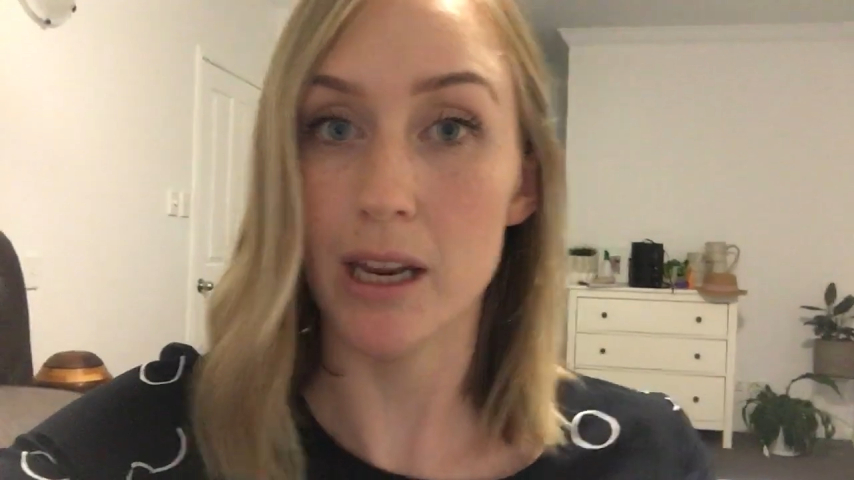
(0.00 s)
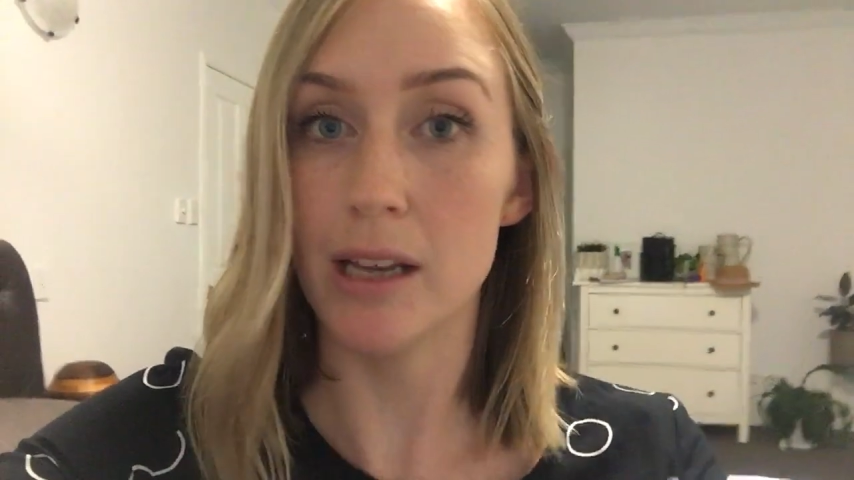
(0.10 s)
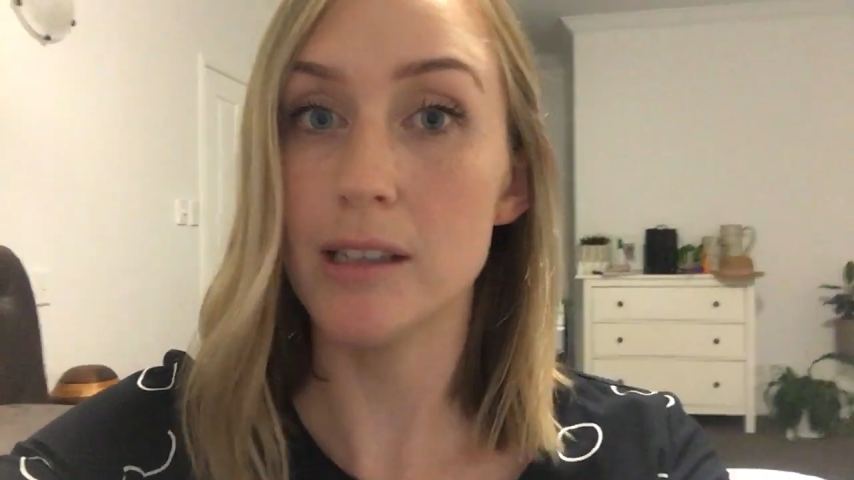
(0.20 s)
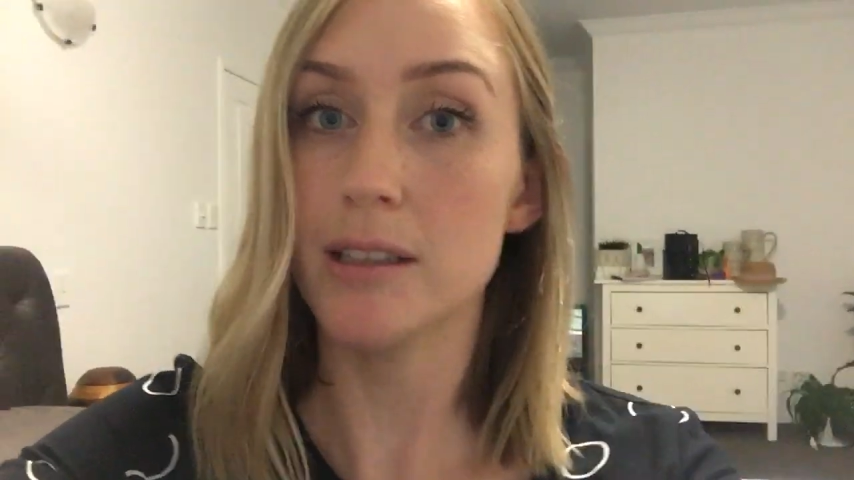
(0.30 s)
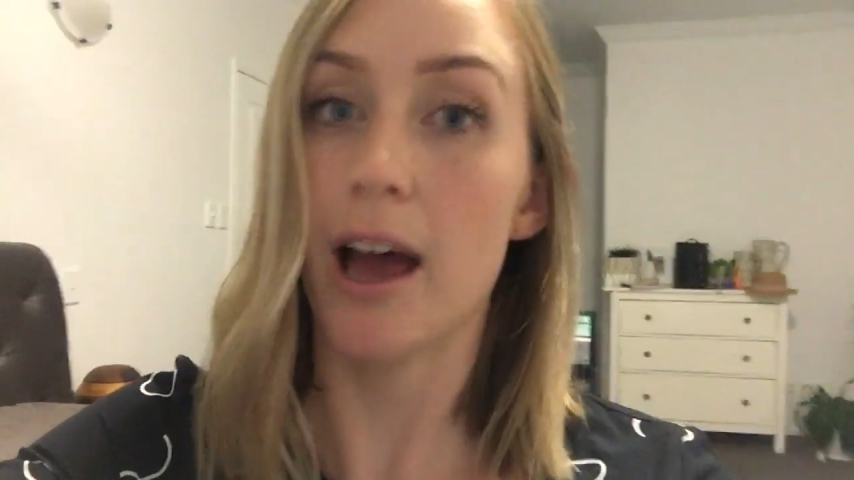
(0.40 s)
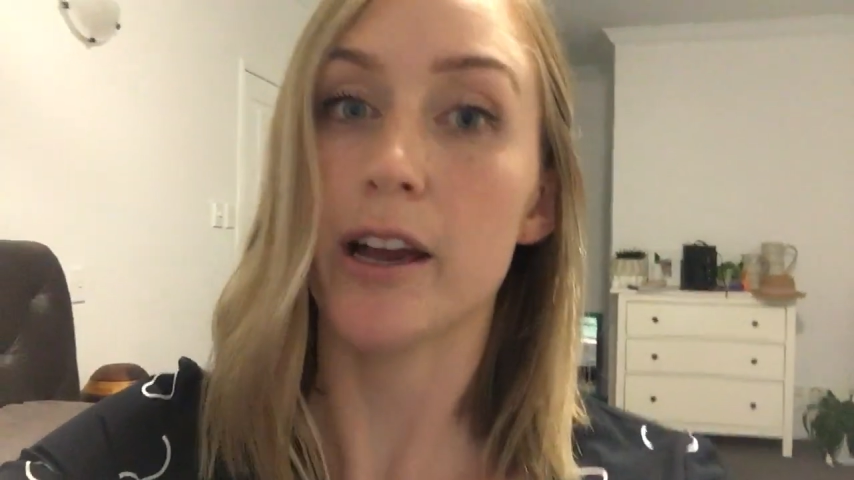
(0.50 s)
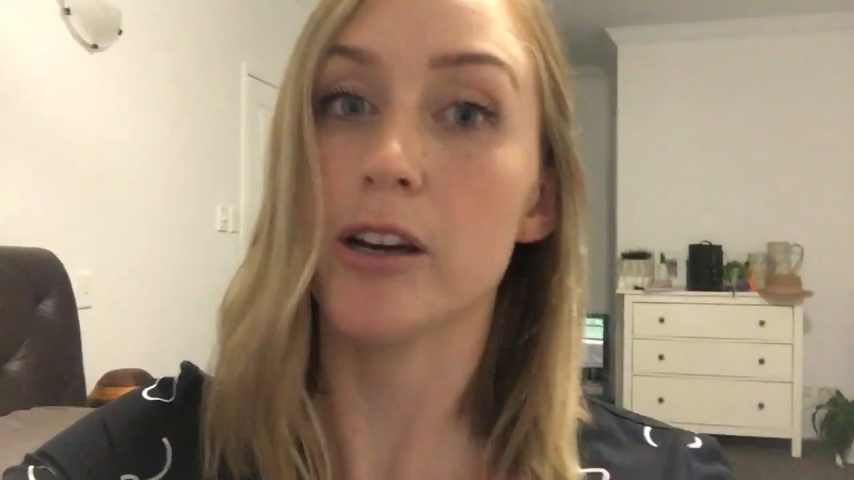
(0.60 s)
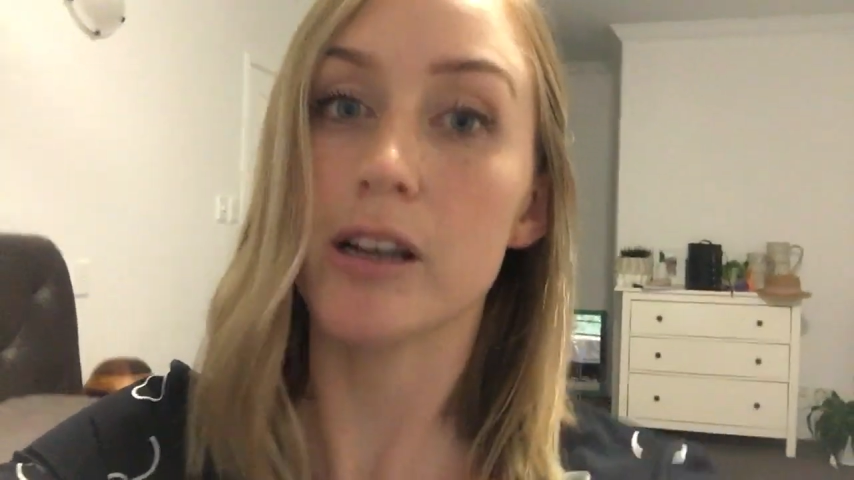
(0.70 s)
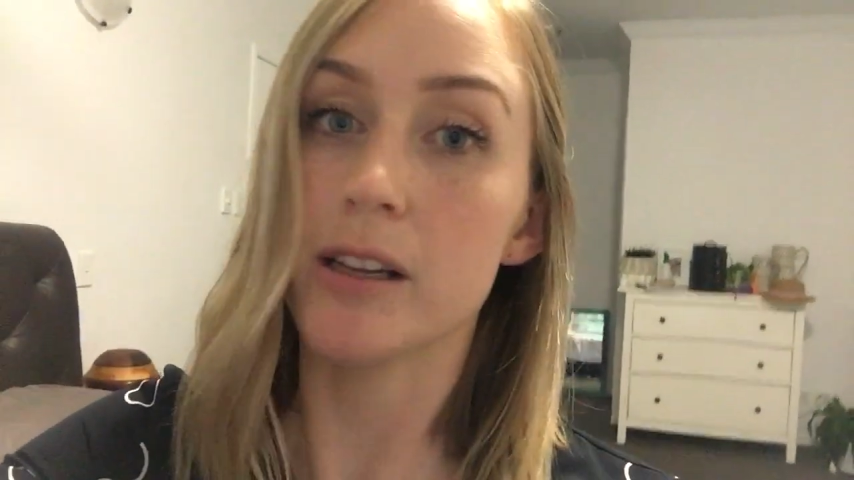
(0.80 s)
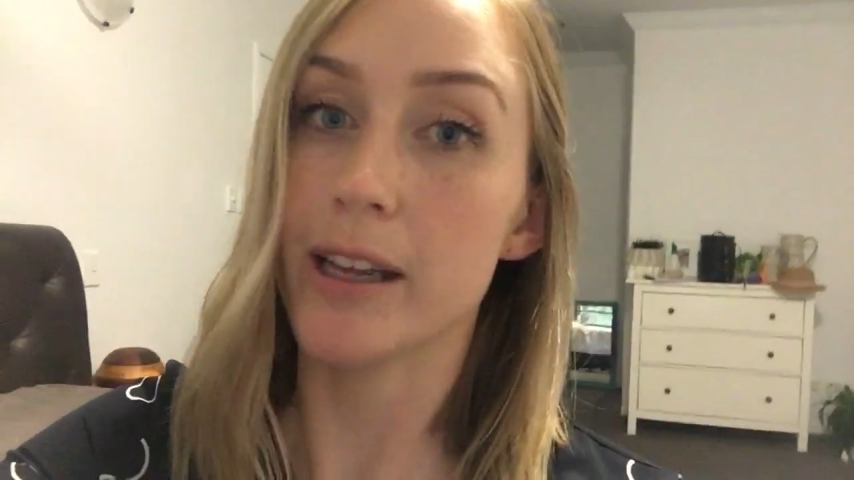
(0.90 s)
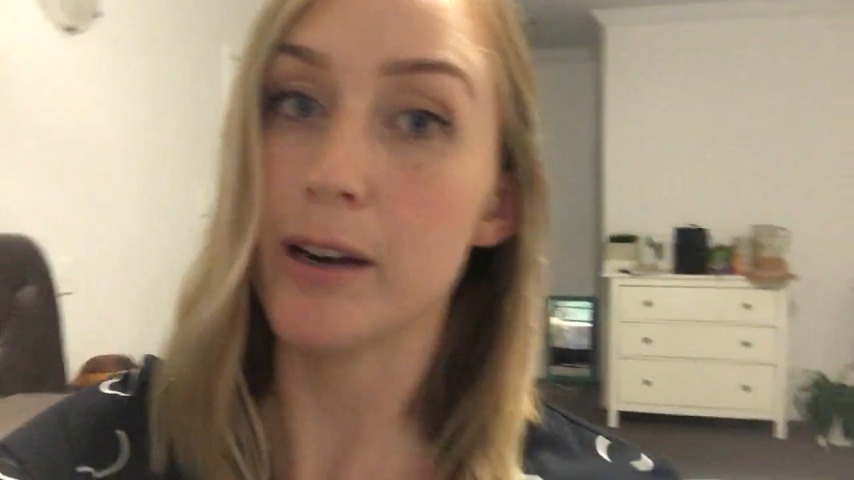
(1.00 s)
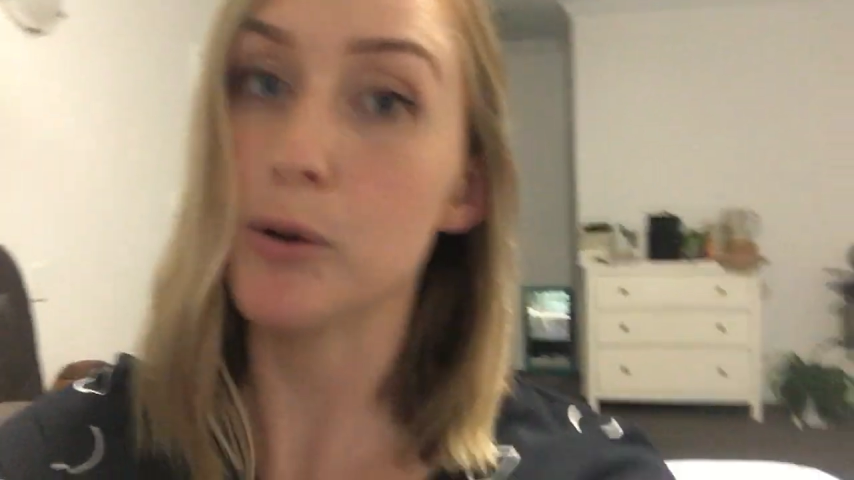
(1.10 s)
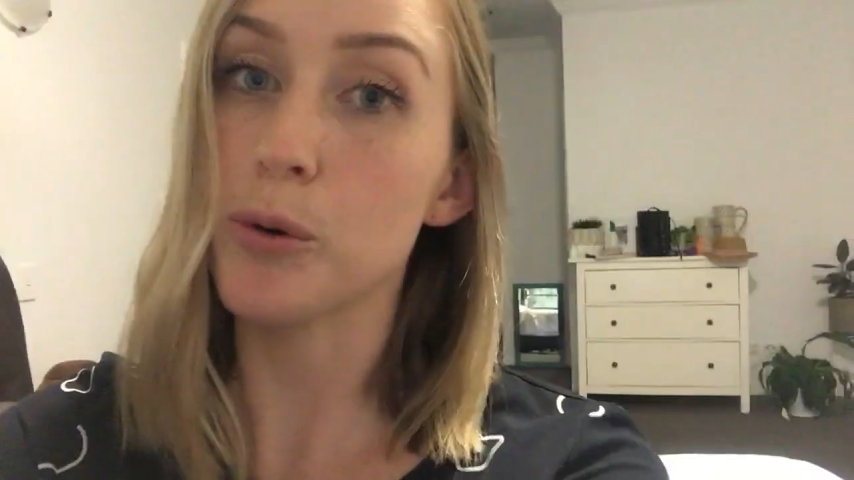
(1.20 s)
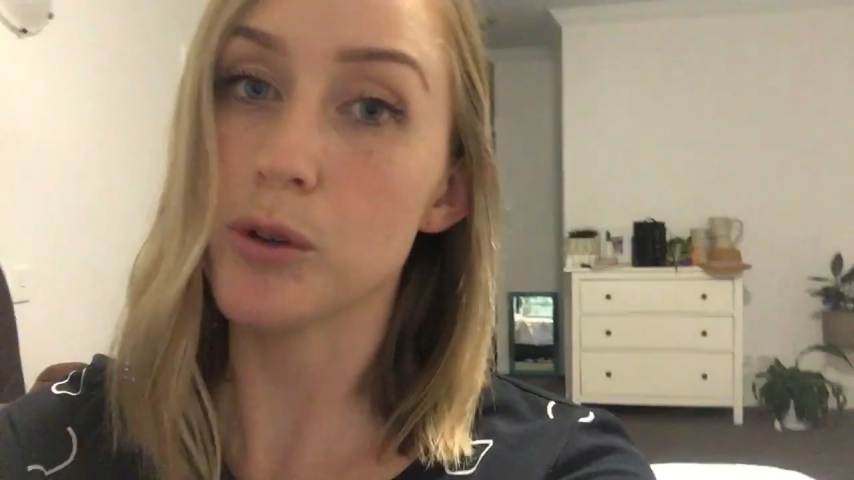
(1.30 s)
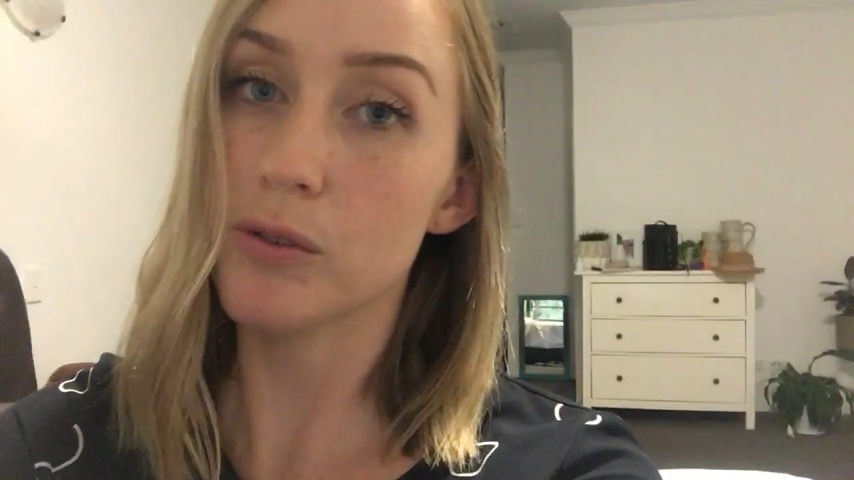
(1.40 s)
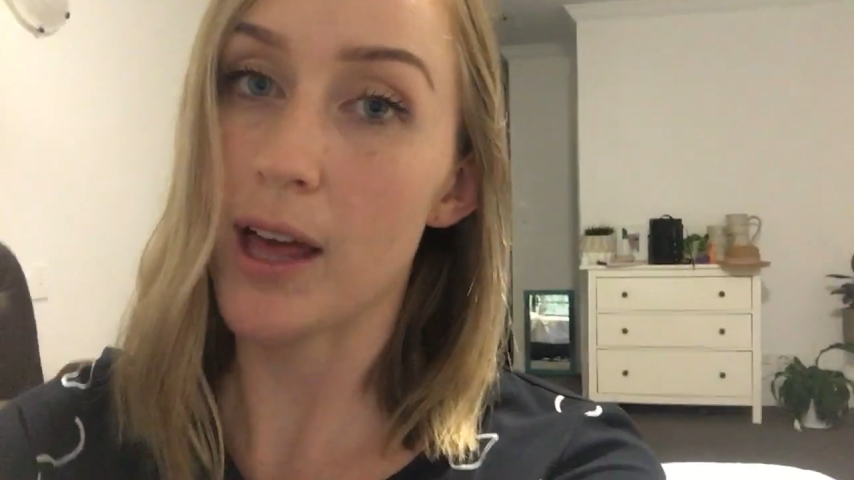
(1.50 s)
minutes, I could clear all of